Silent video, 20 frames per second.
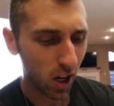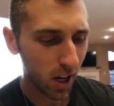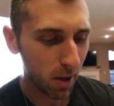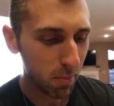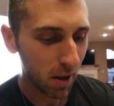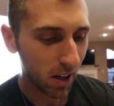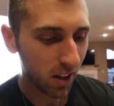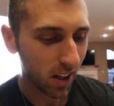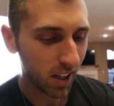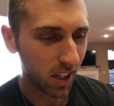trying to
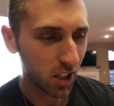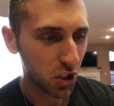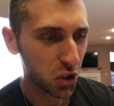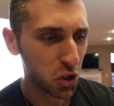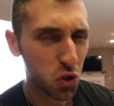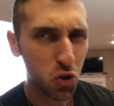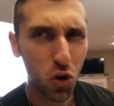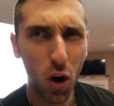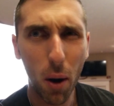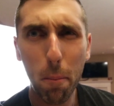make like a
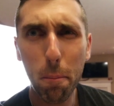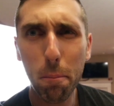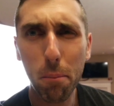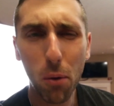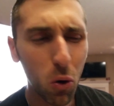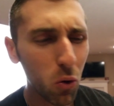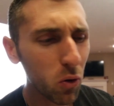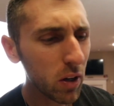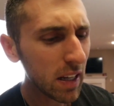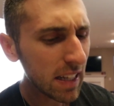
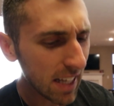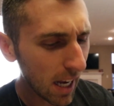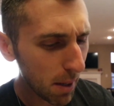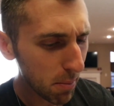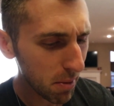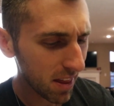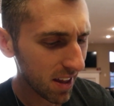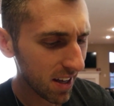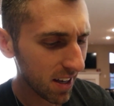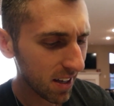stromboli
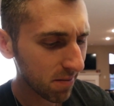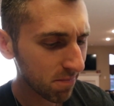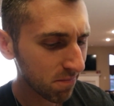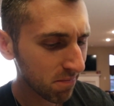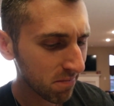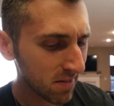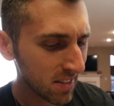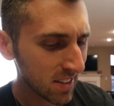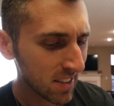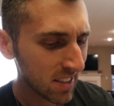type of thing.
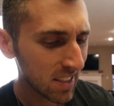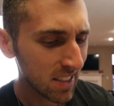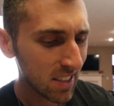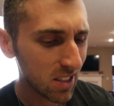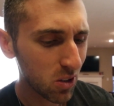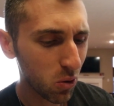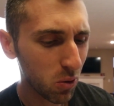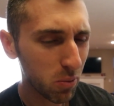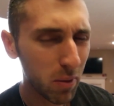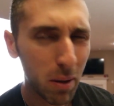
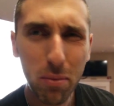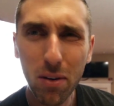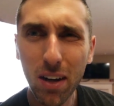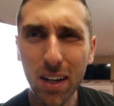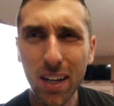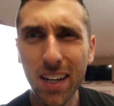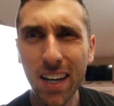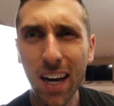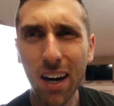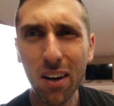Or maybe
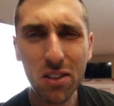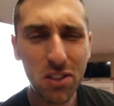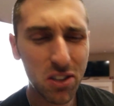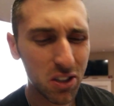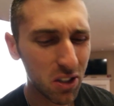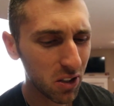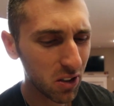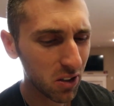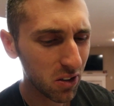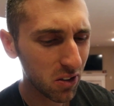like a
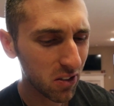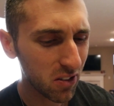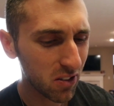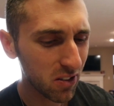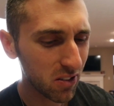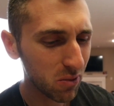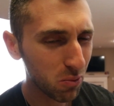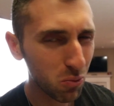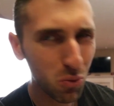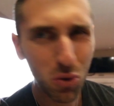
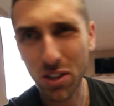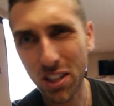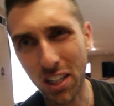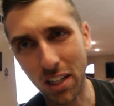calzone, we'll